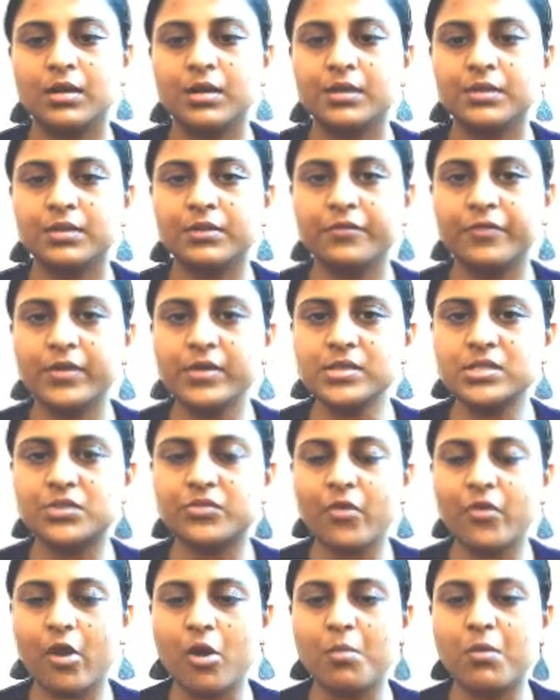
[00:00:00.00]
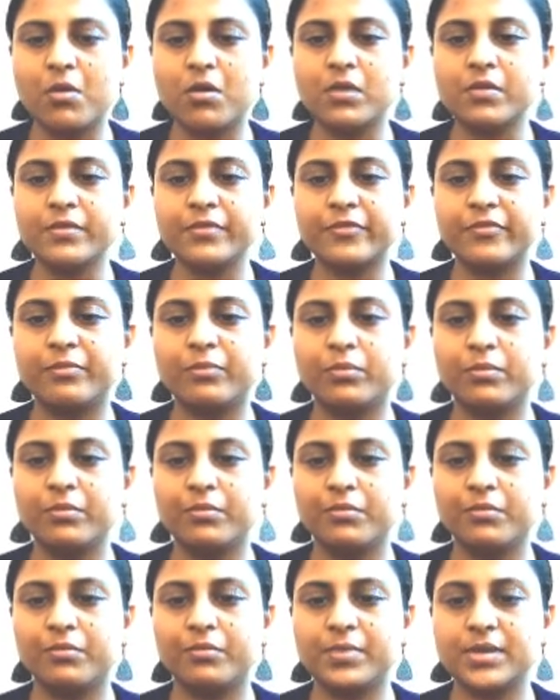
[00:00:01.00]
The first form of
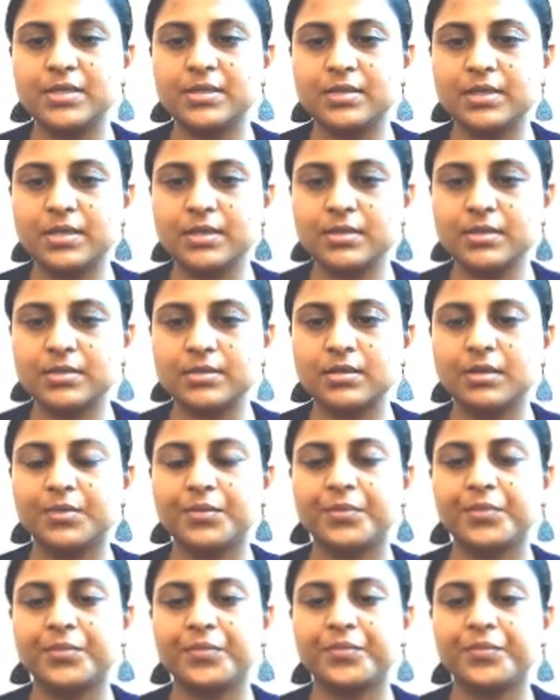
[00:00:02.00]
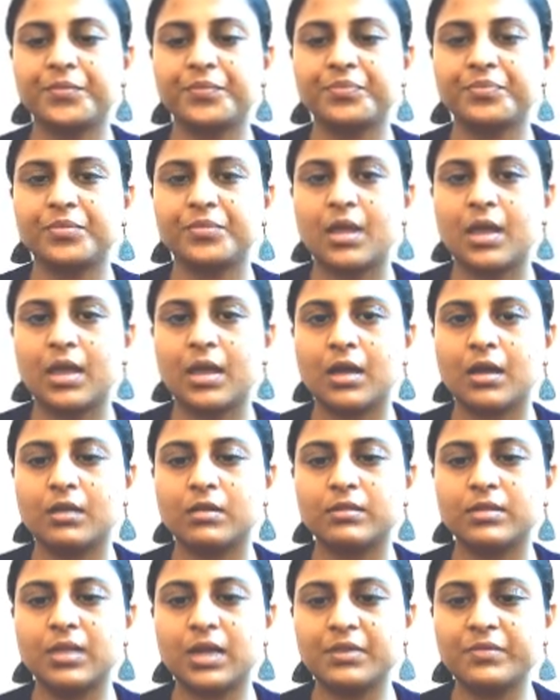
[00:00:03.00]
business
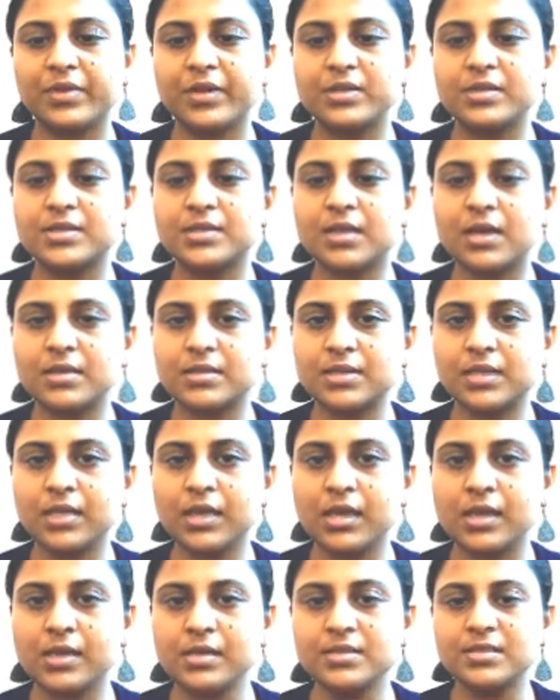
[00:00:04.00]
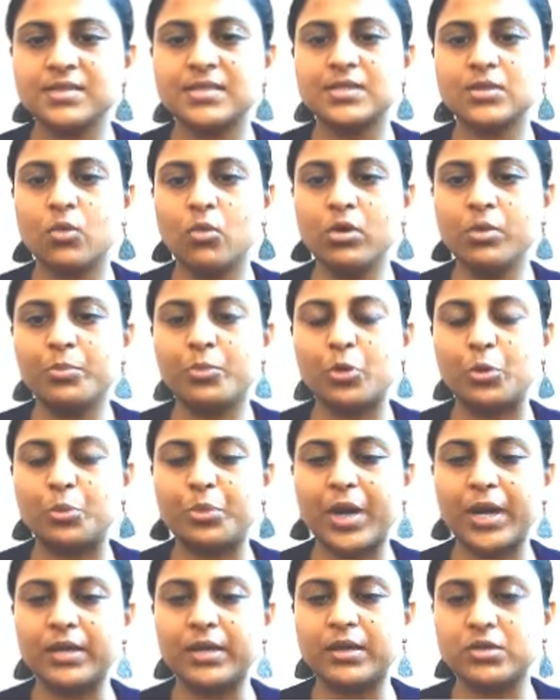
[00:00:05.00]
that we are discussing is sole
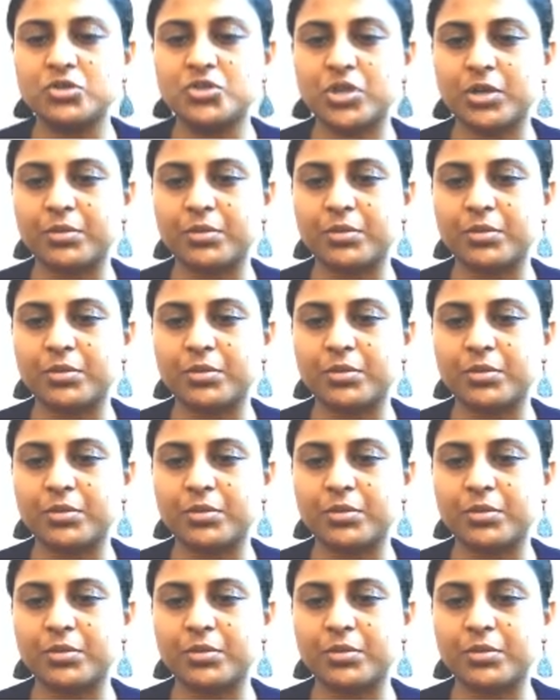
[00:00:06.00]
proprietorship.